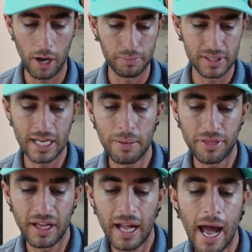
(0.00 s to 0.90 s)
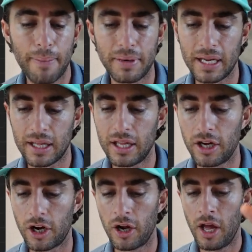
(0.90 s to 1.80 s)
Same thing happening
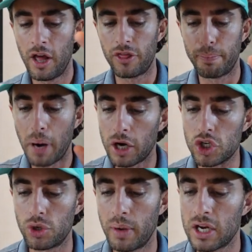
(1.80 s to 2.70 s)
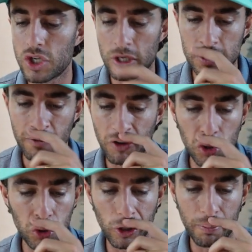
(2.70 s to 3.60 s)
here. The punctuations of
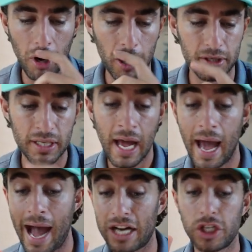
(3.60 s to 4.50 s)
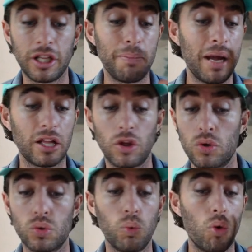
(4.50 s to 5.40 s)
cooler marks actually make
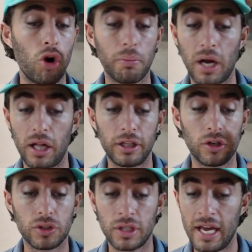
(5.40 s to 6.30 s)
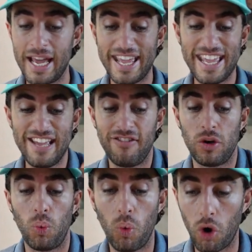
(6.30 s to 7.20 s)
those warm colors
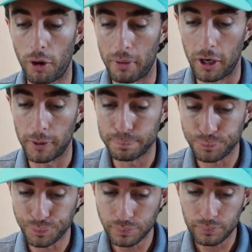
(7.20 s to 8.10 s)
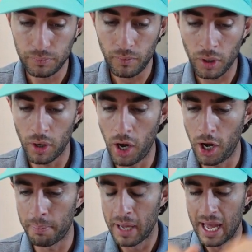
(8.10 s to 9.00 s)
even warmer.
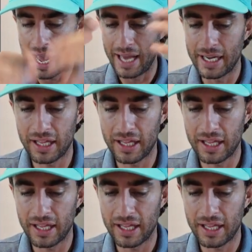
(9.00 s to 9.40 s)
And I